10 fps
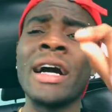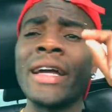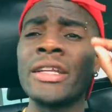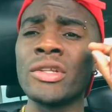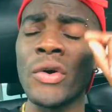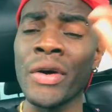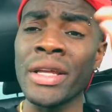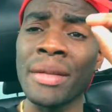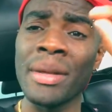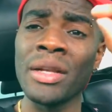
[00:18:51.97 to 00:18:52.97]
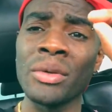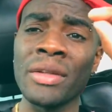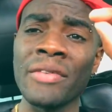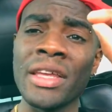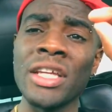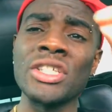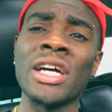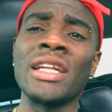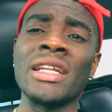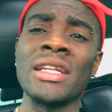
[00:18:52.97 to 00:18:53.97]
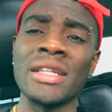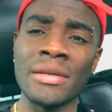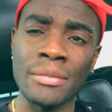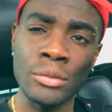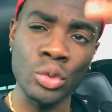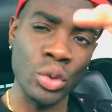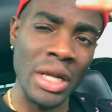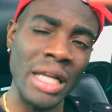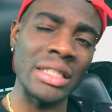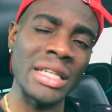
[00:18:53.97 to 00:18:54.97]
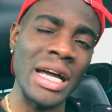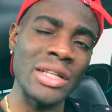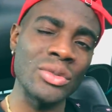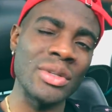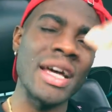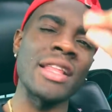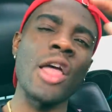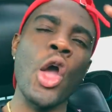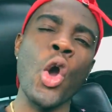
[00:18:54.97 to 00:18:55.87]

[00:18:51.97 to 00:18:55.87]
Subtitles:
and you don't hit the bell notification, do that and do that